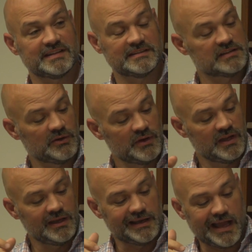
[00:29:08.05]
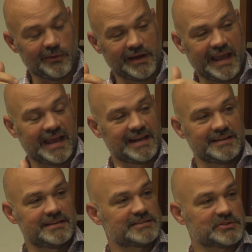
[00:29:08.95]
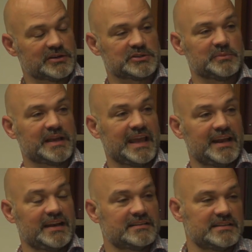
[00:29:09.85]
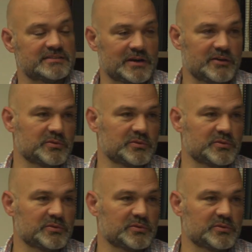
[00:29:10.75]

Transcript: And so now we added the structural mechanics. And so I was